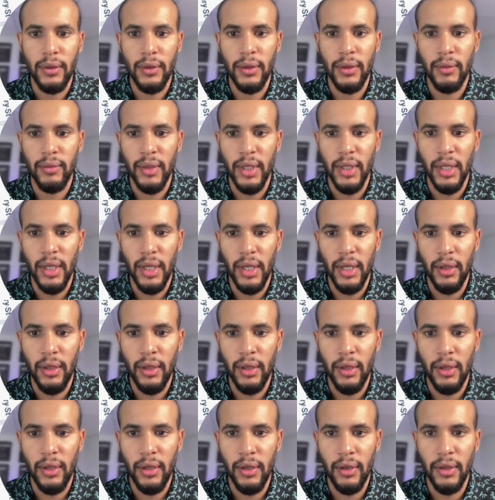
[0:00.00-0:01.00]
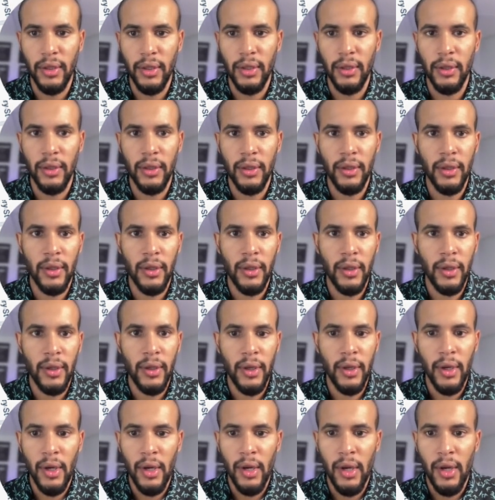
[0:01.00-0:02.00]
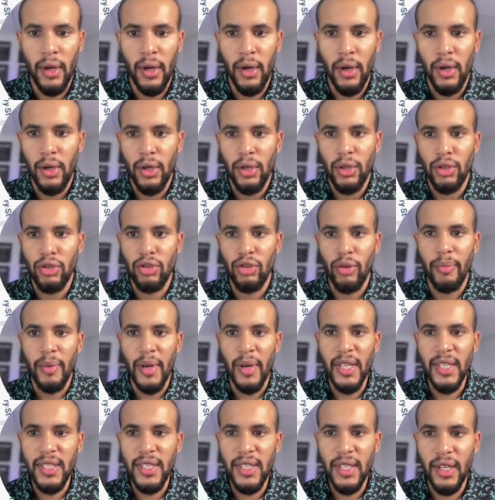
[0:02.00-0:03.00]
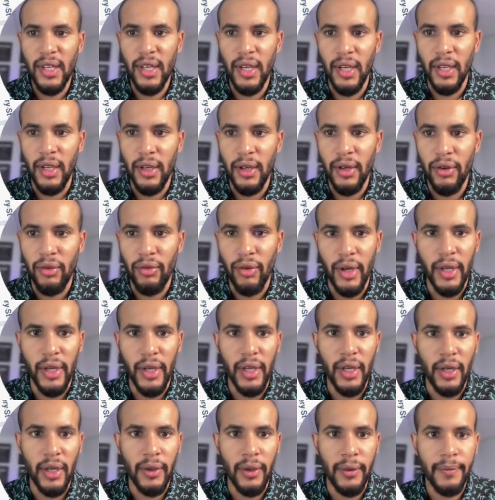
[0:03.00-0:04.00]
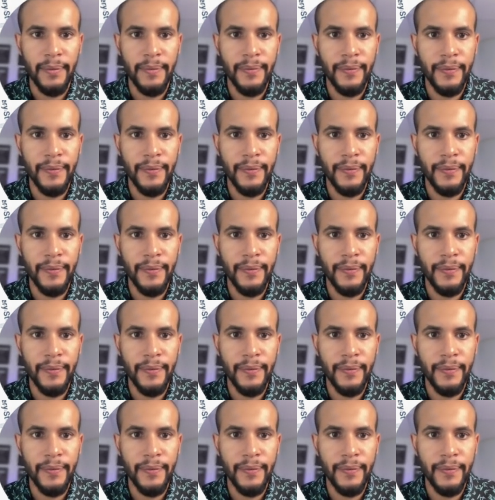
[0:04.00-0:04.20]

me get out of there. Hold on. So basically, right here